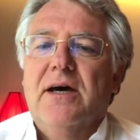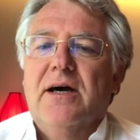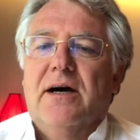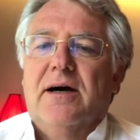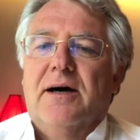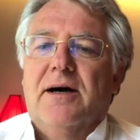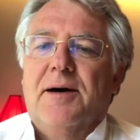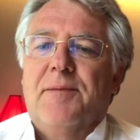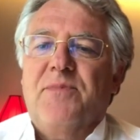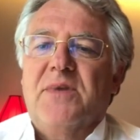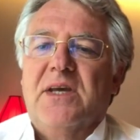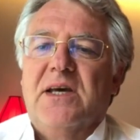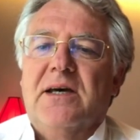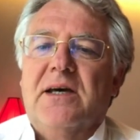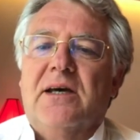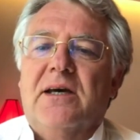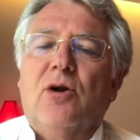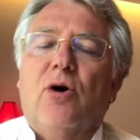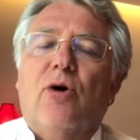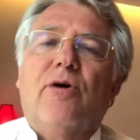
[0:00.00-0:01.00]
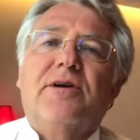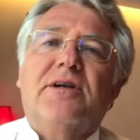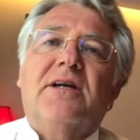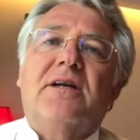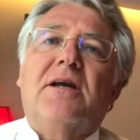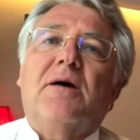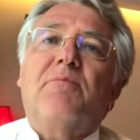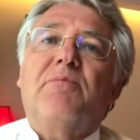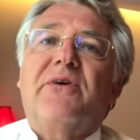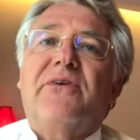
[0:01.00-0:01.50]
in order
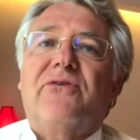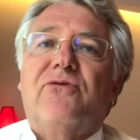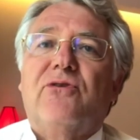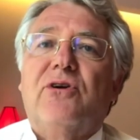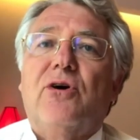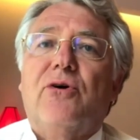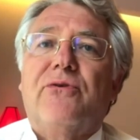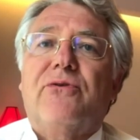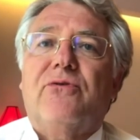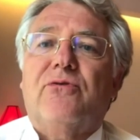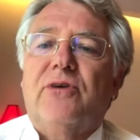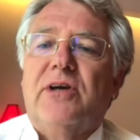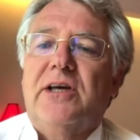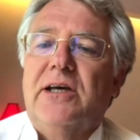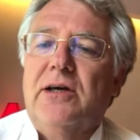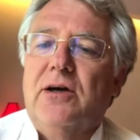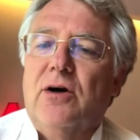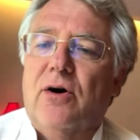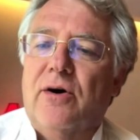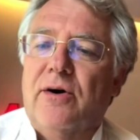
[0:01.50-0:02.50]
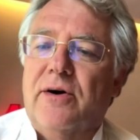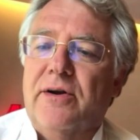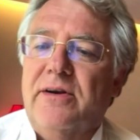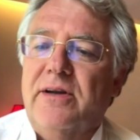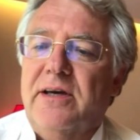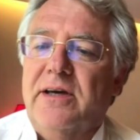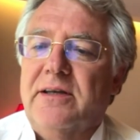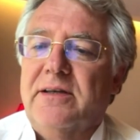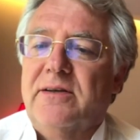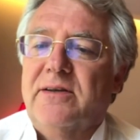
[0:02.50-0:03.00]
number 303, on
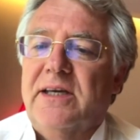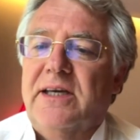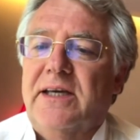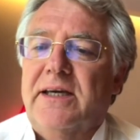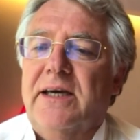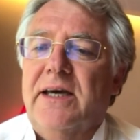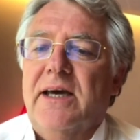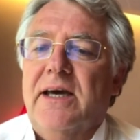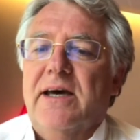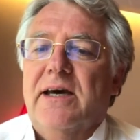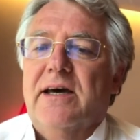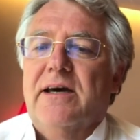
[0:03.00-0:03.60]
the